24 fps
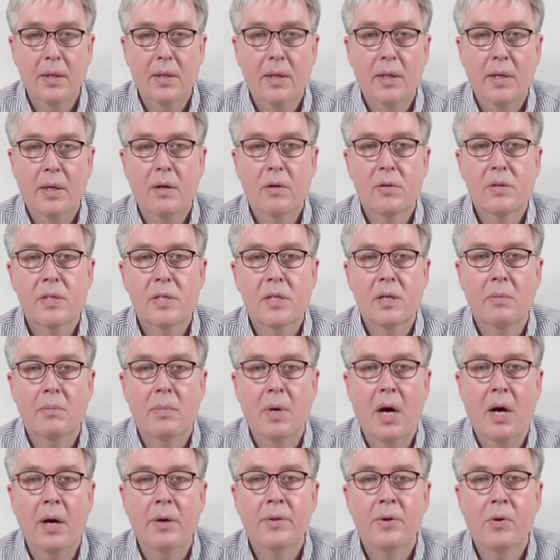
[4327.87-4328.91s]
Here's some
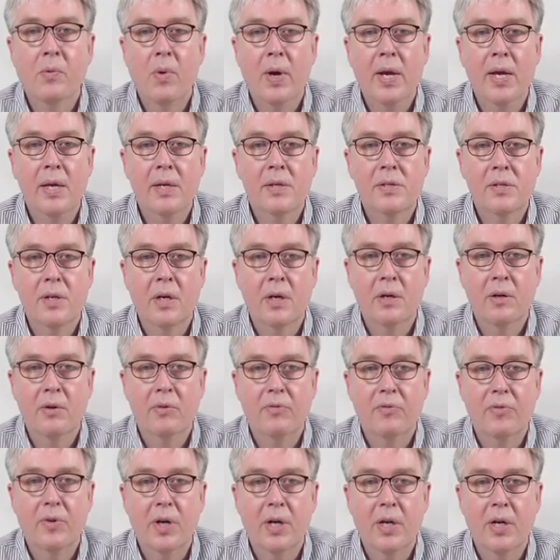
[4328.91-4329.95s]
other ways
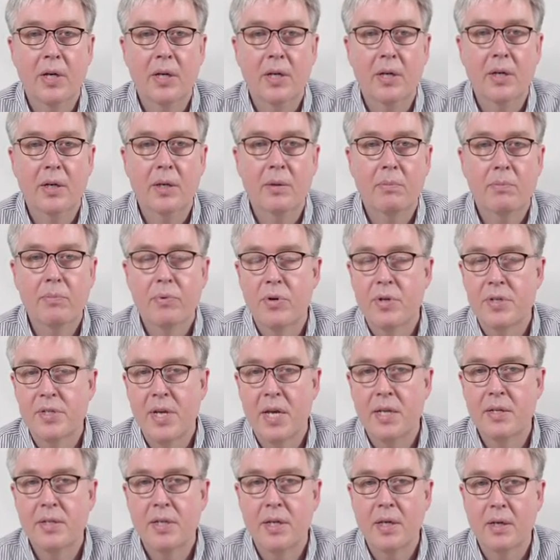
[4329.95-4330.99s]
of uh,
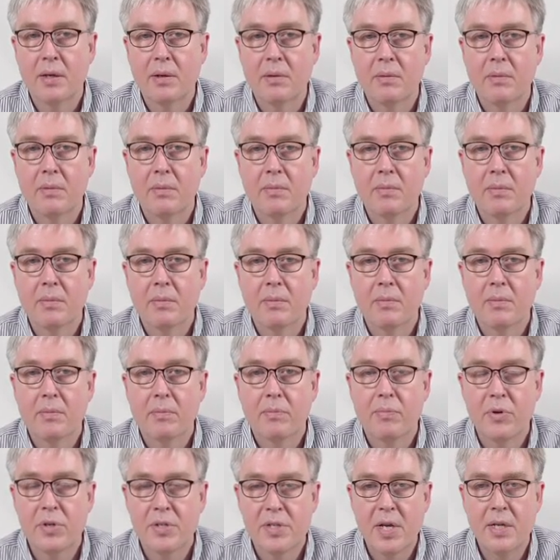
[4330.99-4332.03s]
presenting
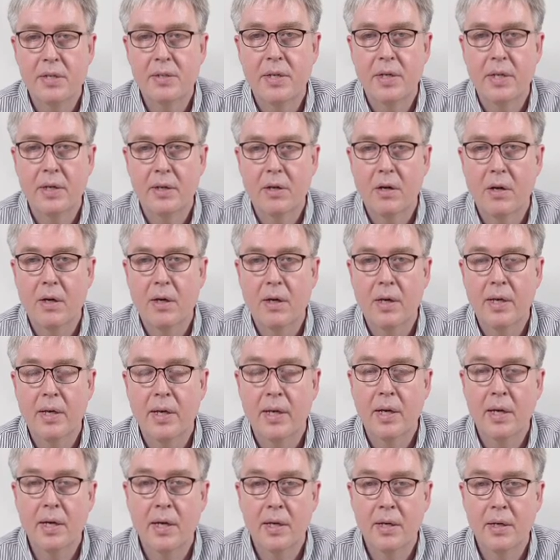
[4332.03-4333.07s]
presenting
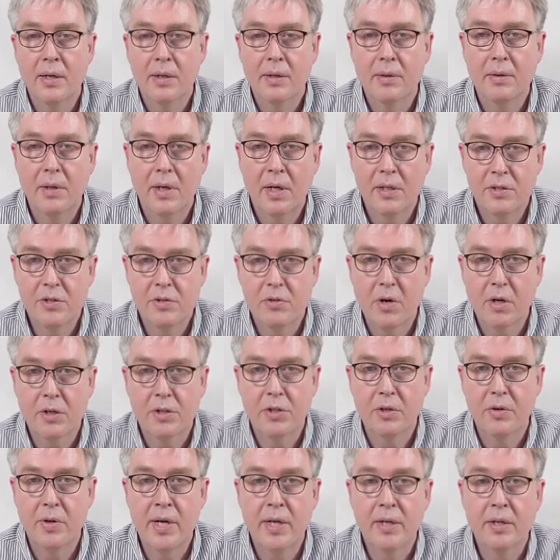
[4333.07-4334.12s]
uh, a
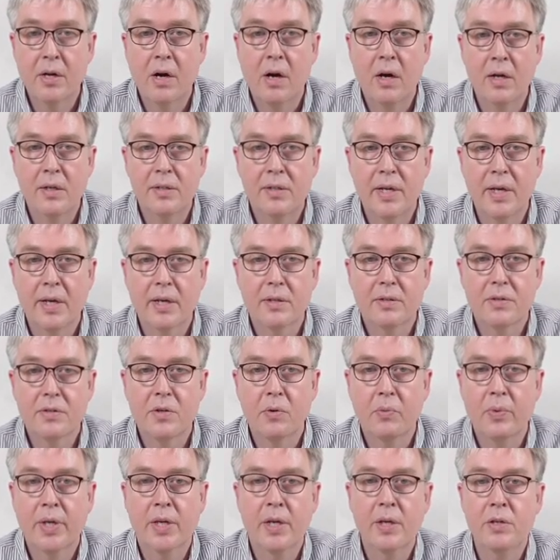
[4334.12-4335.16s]
structure in context.
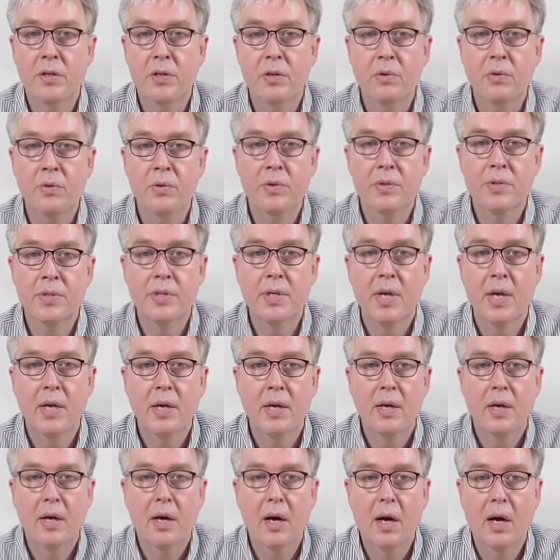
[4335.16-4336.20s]
So we could use
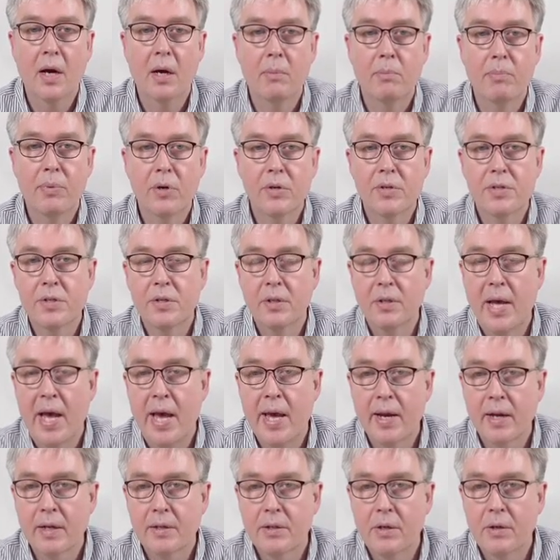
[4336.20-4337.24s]
uh, personal
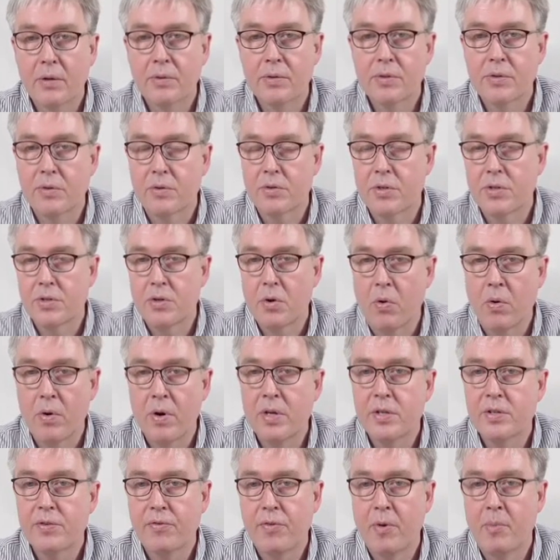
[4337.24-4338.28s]
anecdotes or
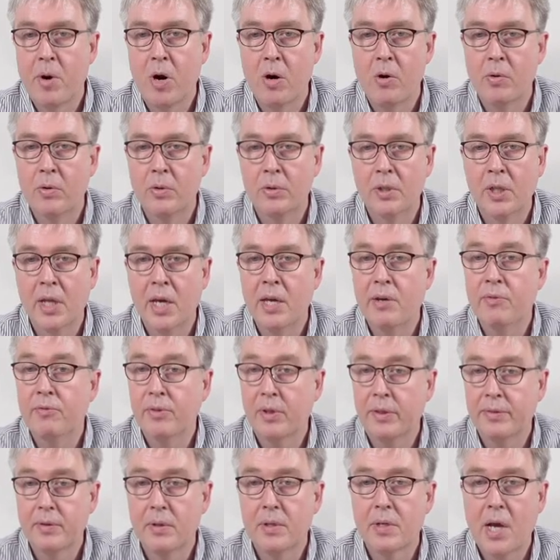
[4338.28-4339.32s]
stories from our own
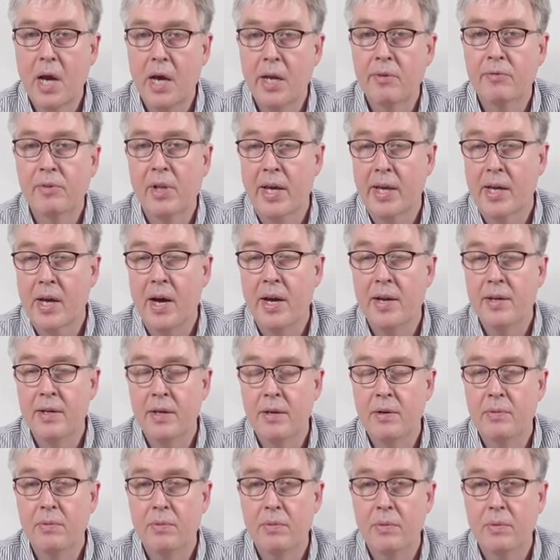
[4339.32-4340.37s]
life kind of like I
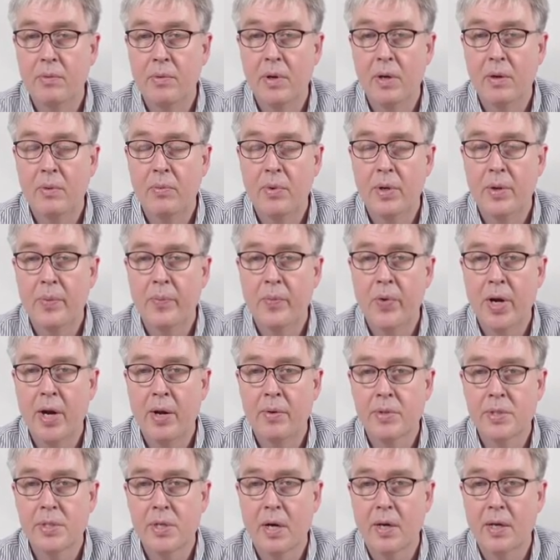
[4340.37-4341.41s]
did when I
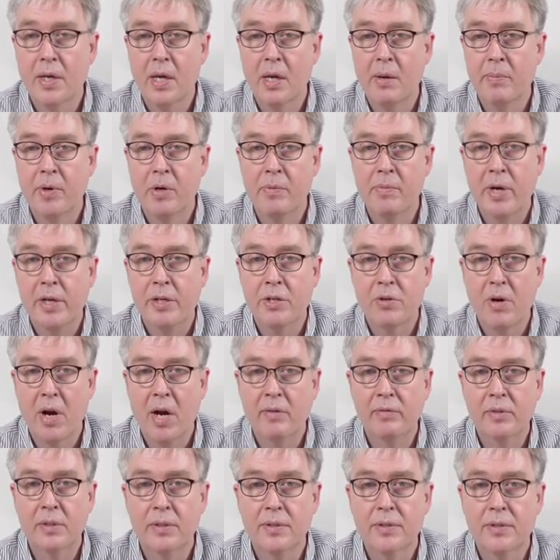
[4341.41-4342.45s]
was talking about my
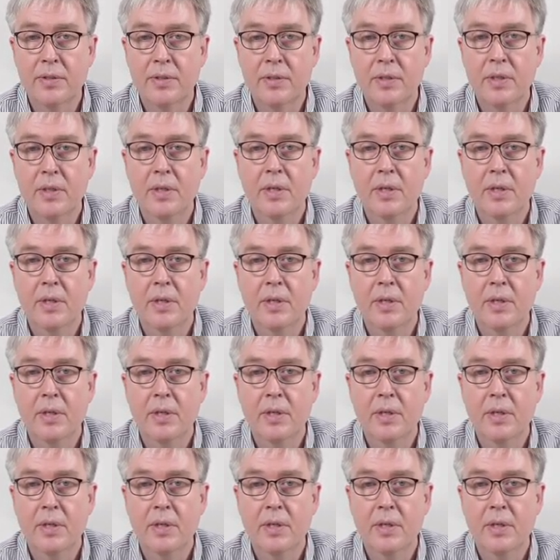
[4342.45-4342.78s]
travels.